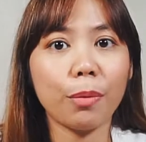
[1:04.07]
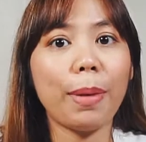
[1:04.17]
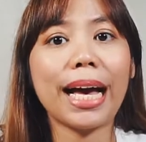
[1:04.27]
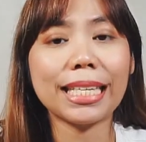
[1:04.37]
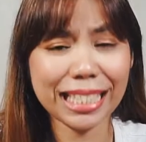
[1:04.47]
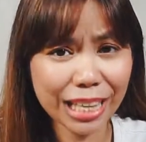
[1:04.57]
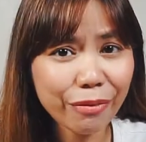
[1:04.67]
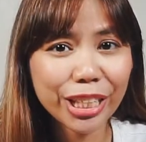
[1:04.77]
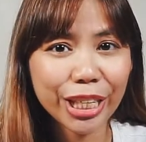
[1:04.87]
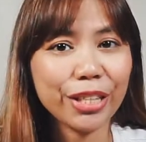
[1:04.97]
past
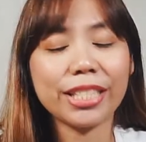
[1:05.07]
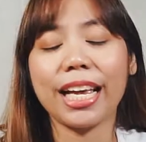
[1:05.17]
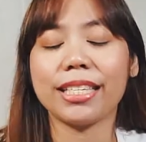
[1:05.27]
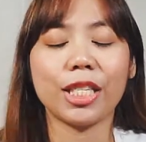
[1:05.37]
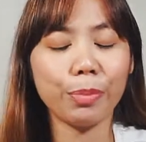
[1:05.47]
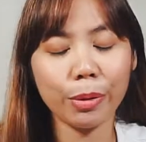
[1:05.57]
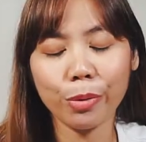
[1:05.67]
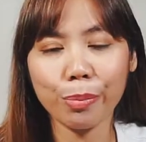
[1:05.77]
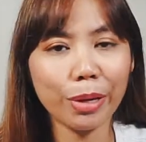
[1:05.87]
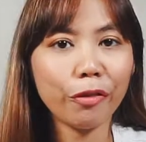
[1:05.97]
7 years, yes, it's been
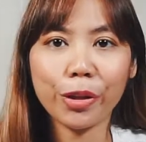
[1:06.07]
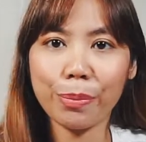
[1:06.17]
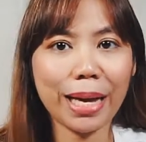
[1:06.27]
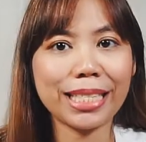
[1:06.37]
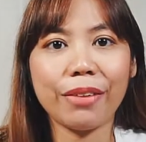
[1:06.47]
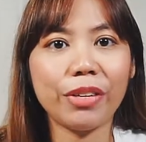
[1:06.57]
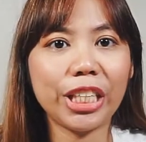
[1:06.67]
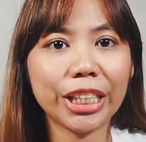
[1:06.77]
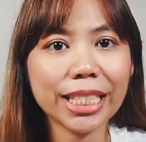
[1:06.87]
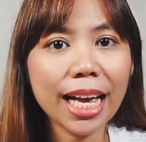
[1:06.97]
with me for the past 7
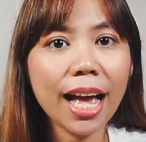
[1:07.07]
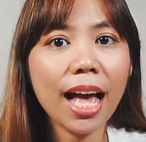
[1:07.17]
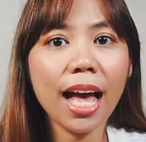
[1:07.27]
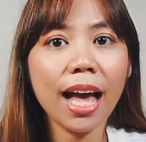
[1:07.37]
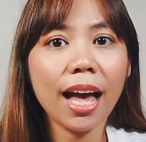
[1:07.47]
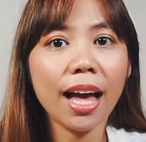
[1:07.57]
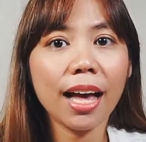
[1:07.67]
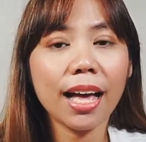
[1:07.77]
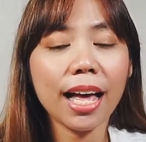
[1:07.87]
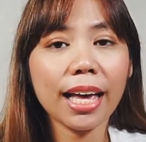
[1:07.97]
years,
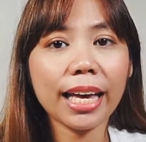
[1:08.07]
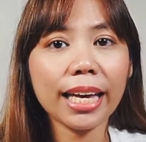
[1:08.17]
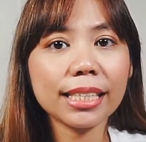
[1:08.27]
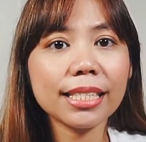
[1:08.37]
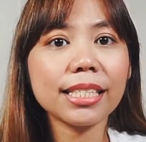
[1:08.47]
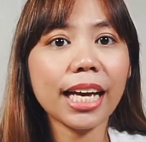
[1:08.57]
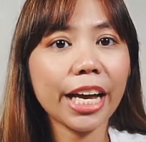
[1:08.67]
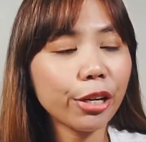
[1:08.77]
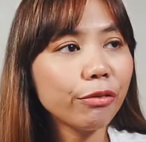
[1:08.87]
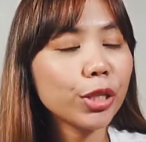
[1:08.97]
it's
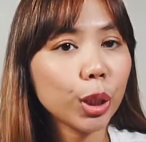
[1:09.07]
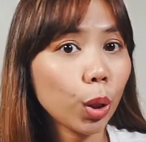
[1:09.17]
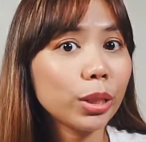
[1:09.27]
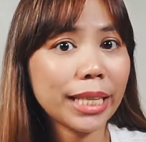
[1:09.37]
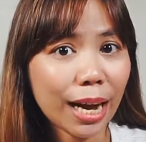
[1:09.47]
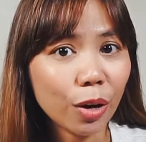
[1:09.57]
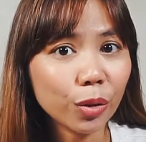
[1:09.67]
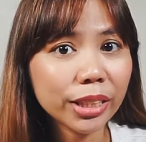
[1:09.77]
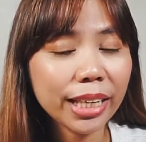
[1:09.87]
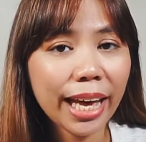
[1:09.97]
kind of slowed
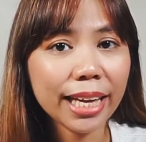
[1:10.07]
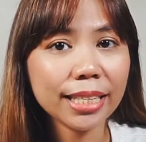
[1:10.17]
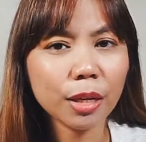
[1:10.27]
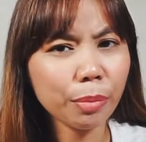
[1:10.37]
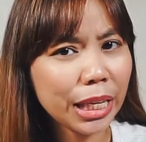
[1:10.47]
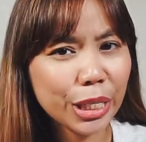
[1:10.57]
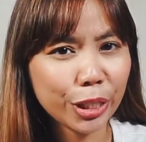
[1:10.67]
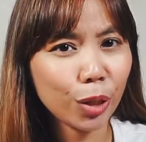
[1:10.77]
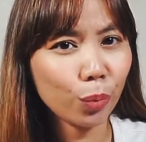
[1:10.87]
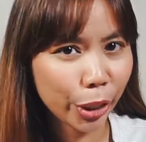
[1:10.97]
down and some keys are
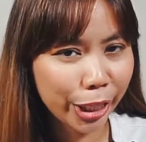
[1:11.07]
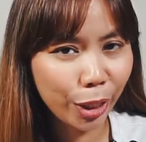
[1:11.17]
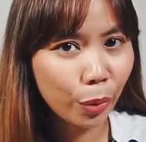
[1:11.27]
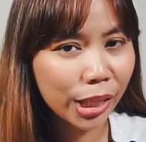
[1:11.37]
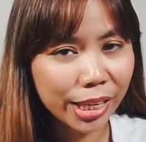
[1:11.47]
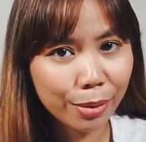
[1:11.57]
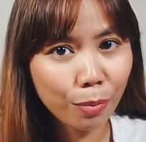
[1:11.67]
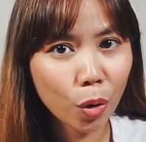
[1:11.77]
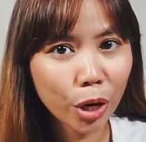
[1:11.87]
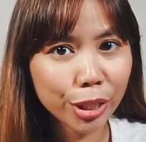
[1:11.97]
not working well
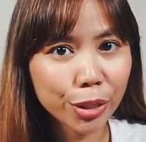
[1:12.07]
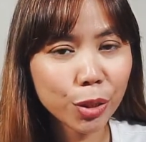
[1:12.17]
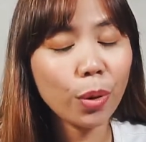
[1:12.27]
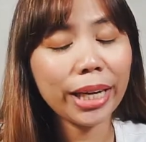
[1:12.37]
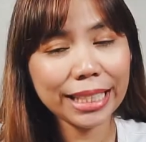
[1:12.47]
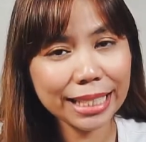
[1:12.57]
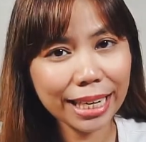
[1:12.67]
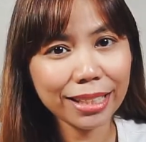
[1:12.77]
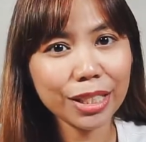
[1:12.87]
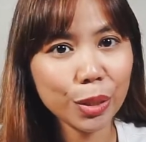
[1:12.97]
anymore, so I
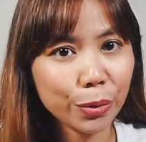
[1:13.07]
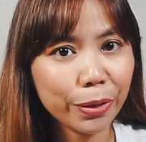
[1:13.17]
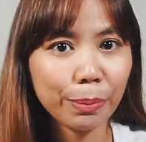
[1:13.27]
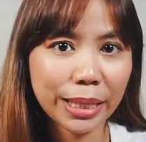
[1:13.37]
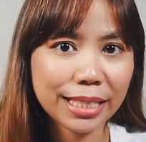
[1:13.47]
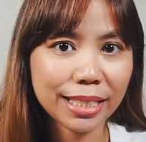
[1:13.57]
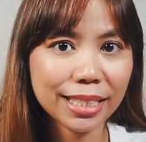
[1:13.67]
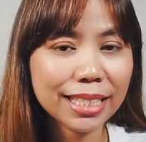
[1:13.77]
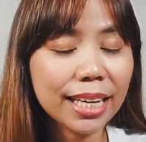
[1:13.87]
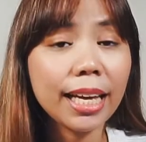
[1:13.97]
decided to replace
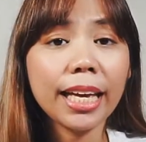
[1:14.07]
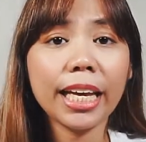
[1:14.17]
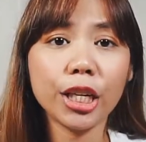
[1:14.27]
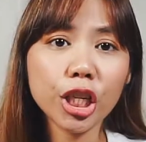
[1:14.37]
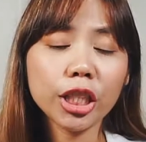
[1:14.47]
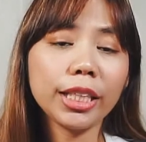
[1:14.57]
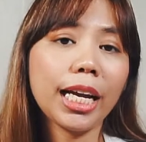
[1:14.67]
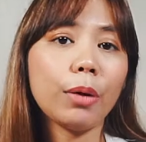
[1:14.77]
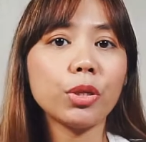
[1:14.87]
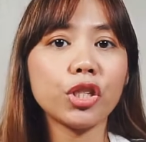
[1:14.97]
it. Initially, I
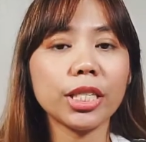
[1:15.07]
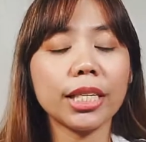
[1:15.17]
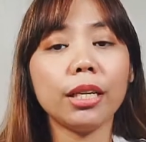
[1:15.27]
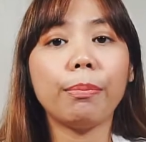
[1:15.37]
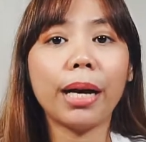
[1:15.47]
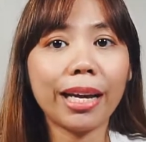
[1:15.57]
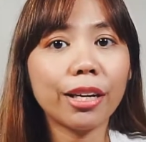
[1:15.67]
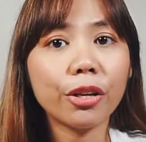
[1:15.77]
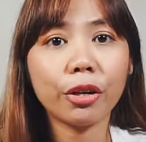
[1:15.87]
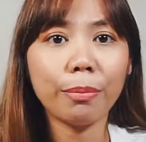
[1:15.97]
was just gonna buy
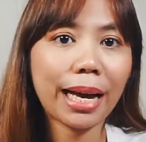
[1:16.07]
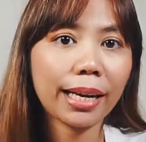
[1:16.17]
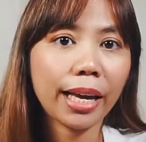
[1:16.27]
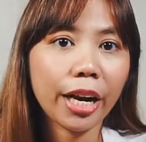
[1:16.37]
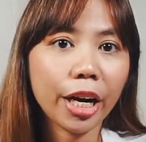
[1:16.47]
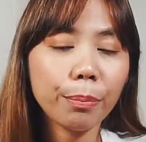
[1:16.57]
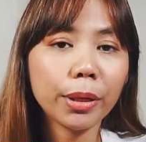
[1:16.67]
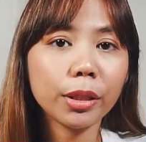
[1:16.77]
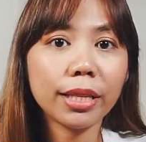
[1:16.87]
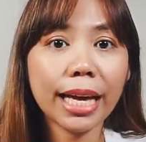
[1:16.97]
another Mac Air, but
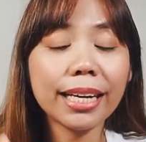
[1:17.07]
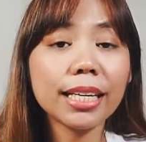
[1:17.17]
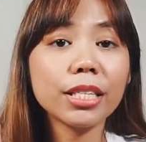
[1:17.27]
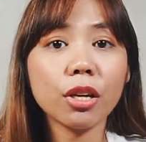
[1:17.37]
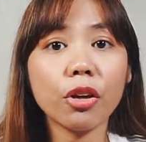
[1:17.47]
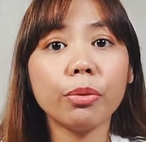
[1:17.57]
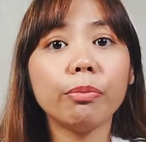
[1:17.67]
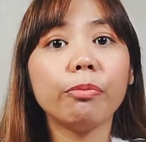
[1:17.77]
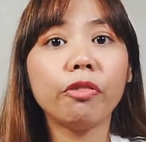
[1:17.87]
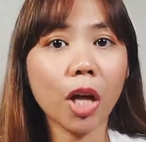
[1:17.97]
then I saw the
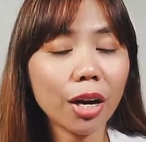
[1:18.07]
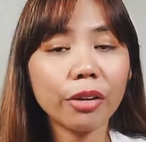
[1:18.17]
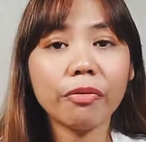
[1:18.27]
vlog of